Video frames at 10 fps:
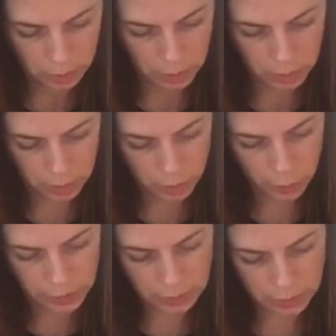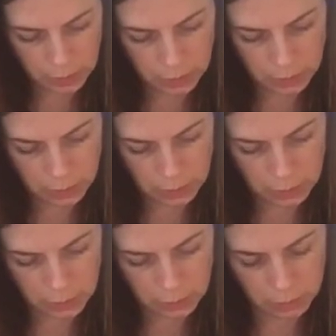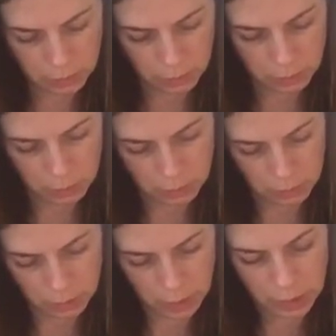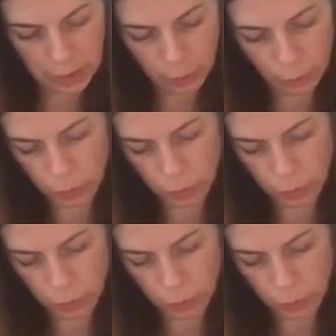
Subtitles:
and twist this. Now it won't